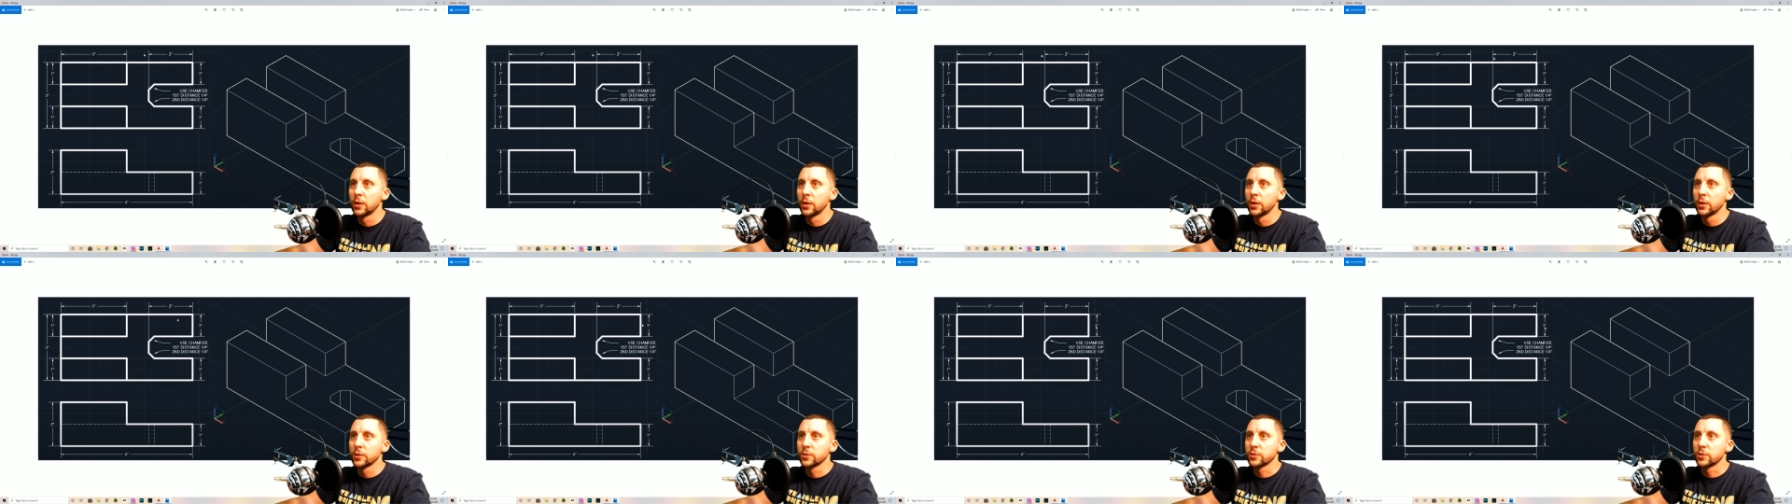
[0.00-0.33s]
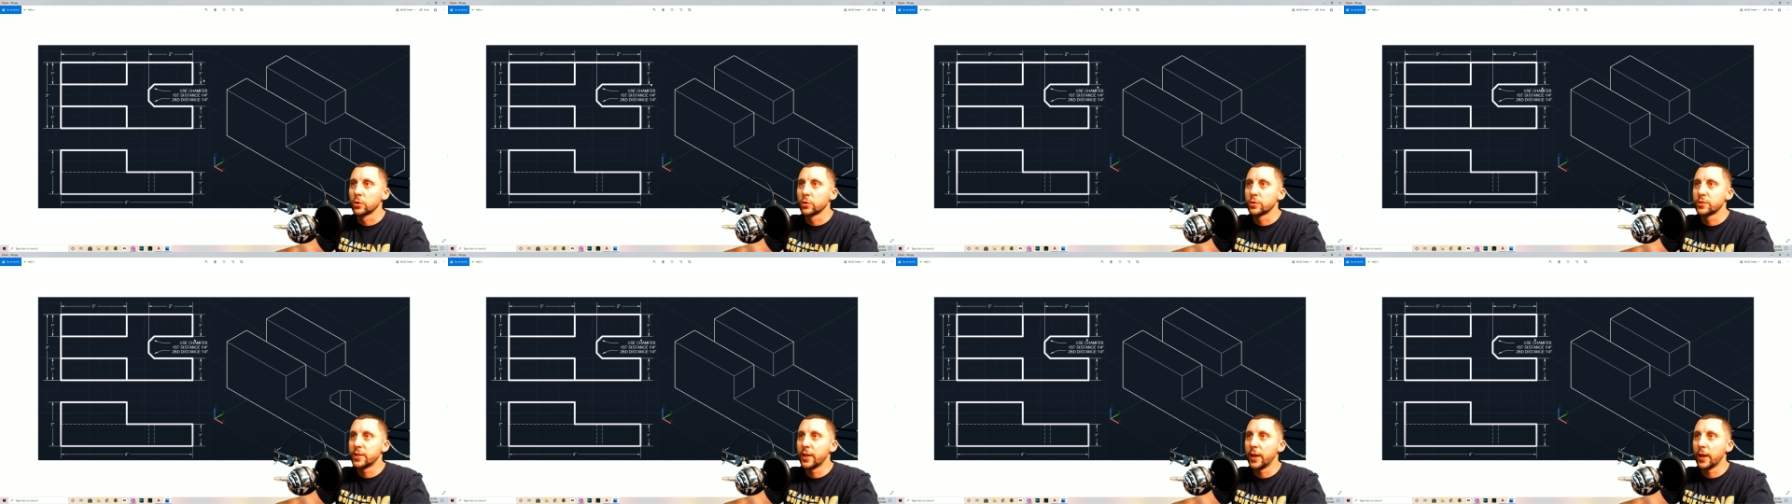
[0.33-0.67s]
So
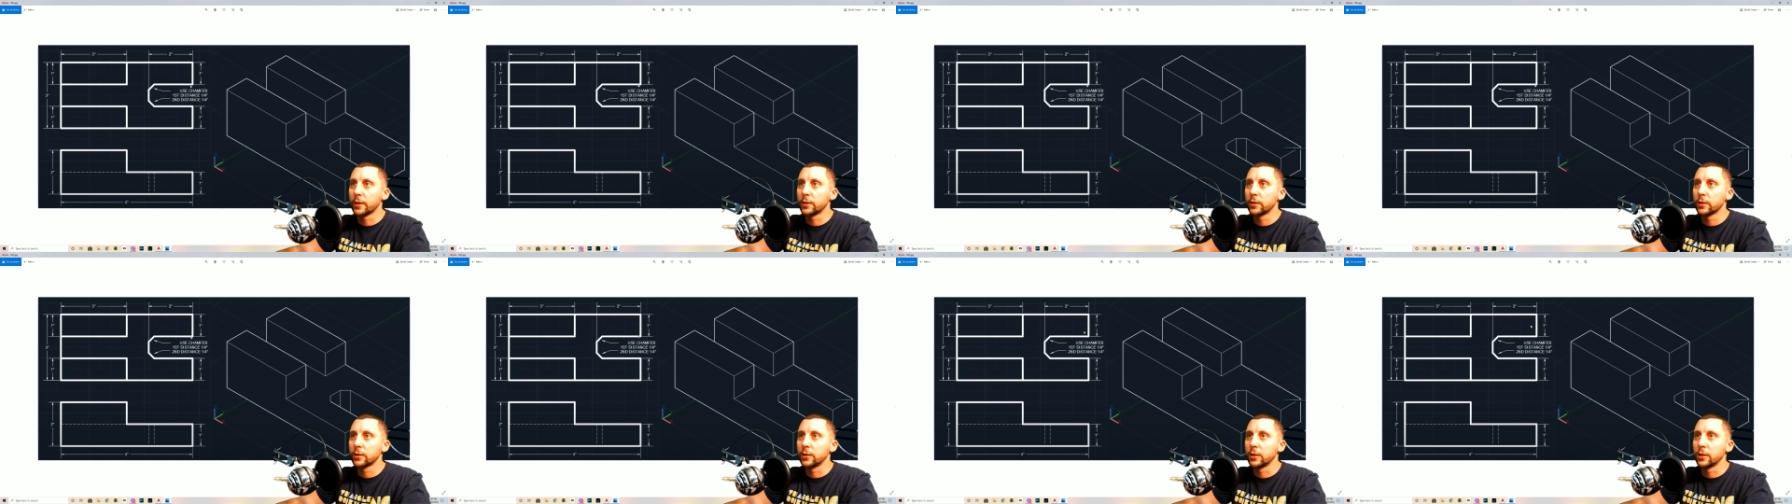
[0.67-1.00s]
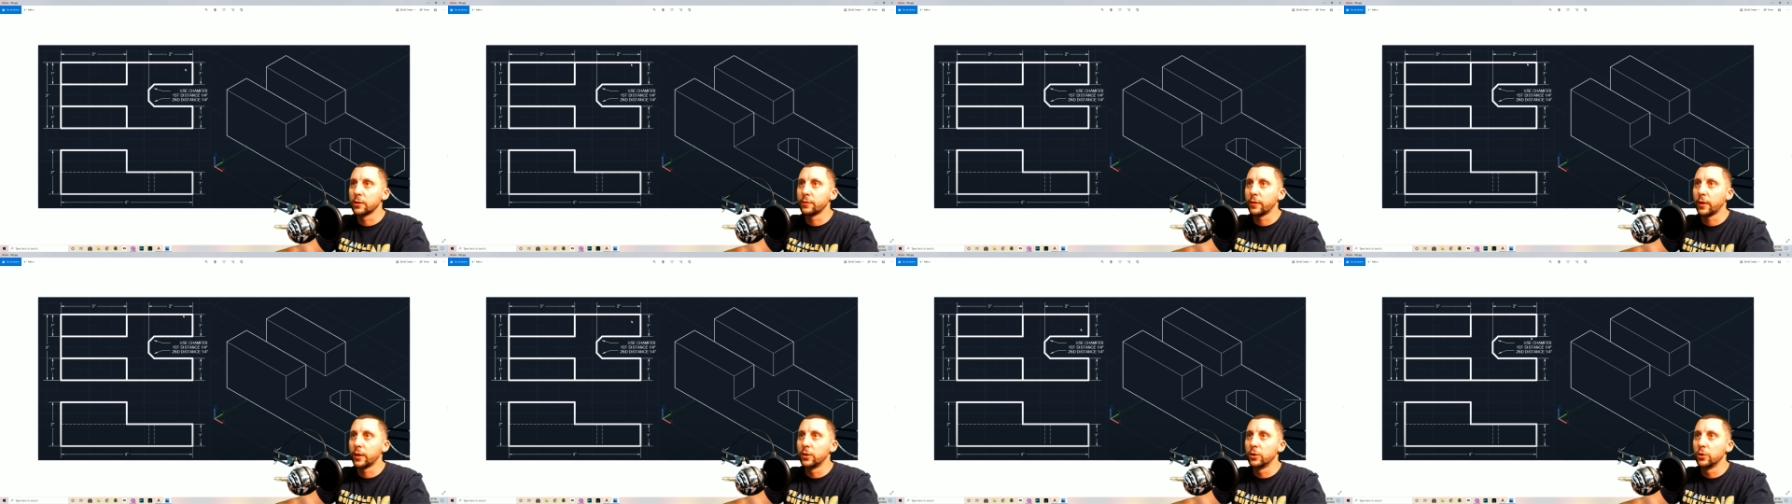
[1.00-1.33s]
technically,
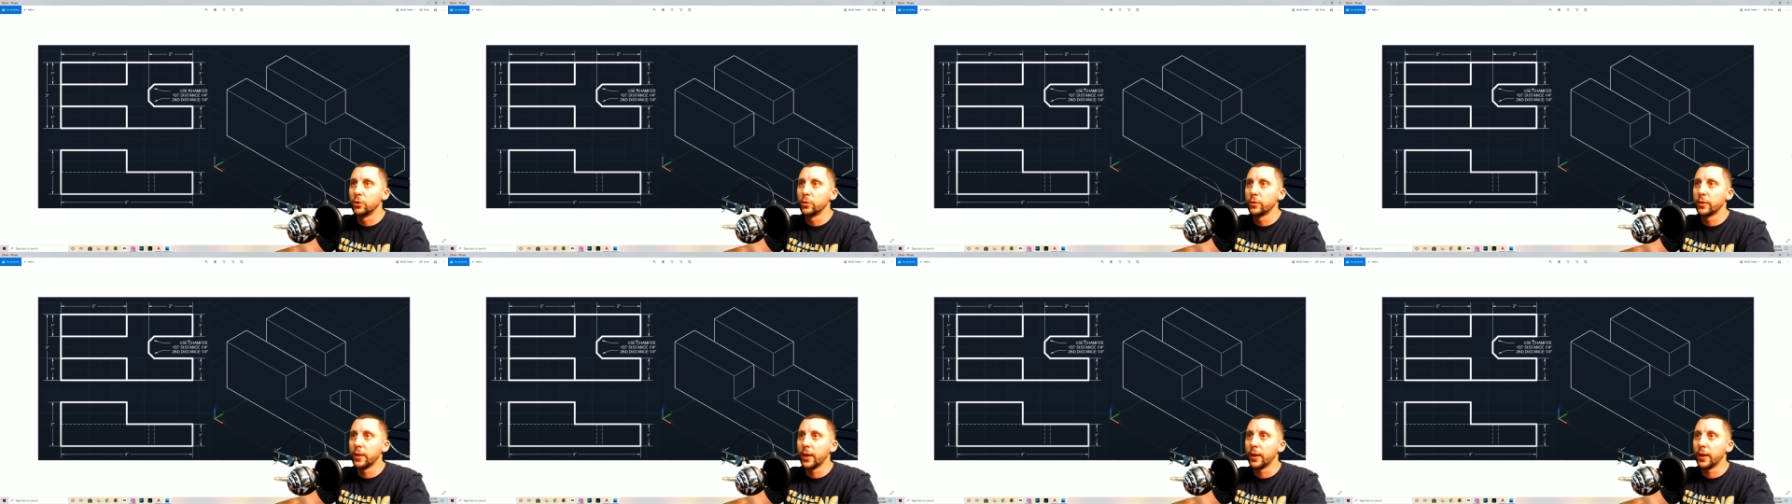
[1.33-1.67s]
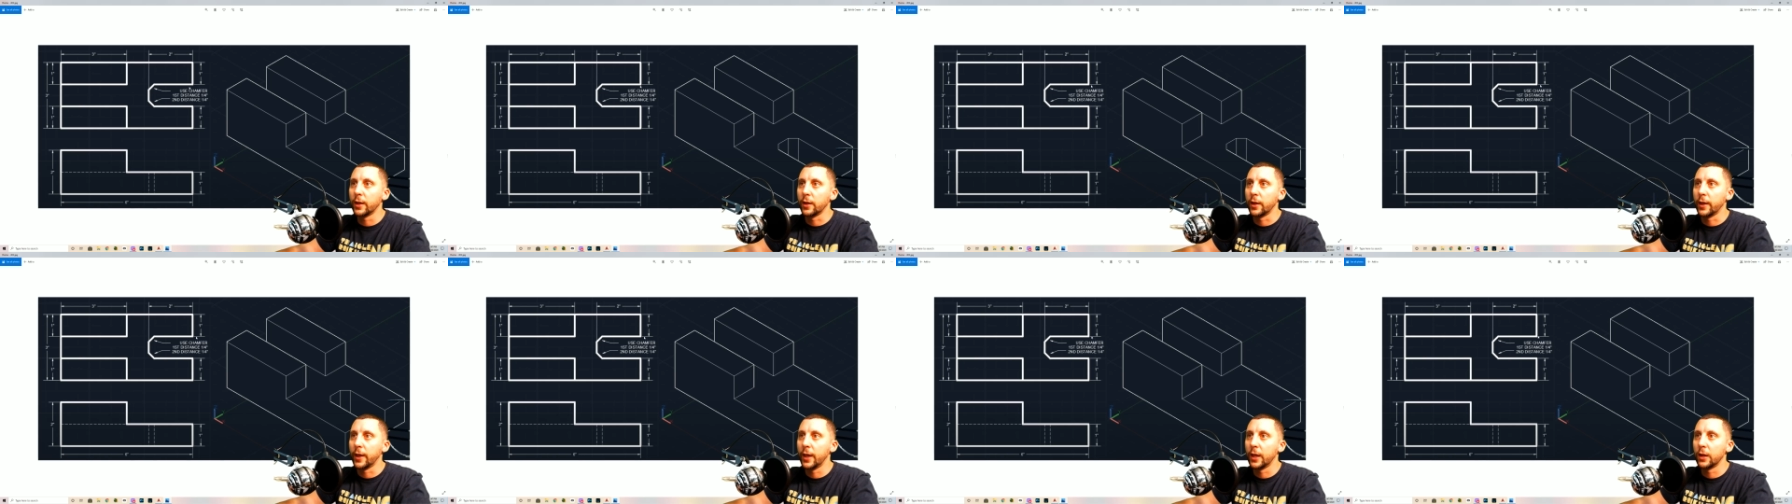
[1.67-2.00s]
if I knew that
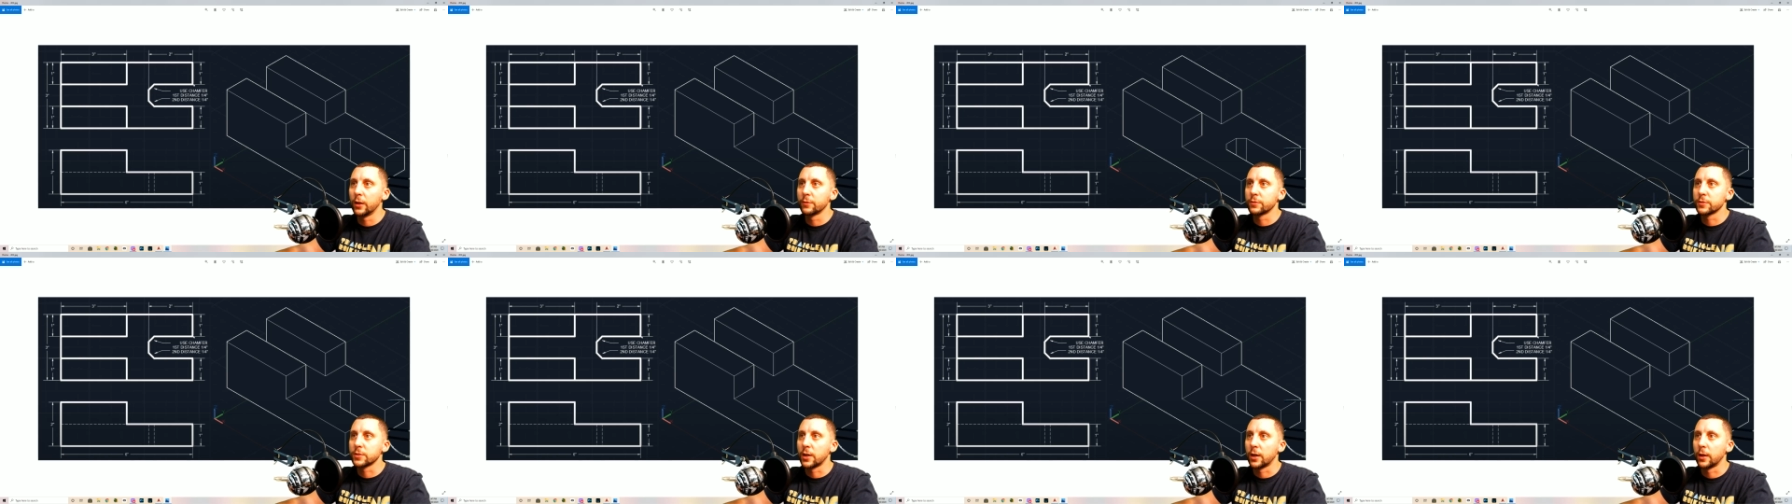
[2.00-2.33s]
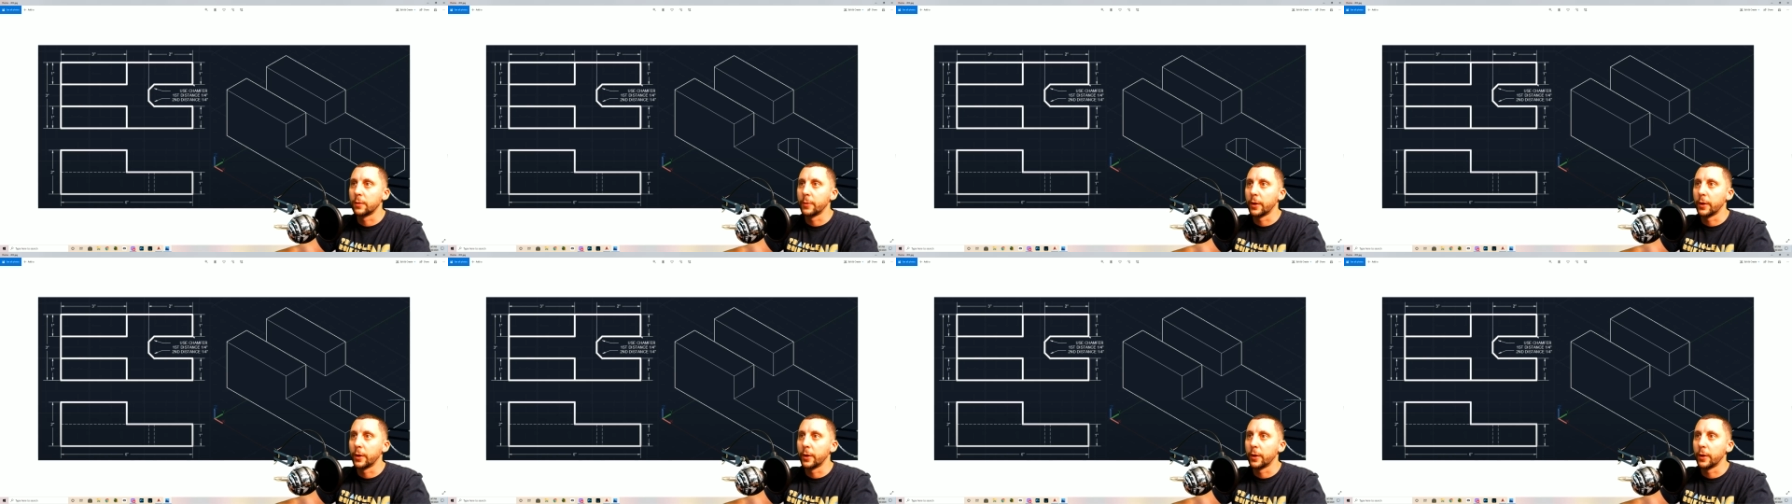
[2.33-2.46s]
ahead of time,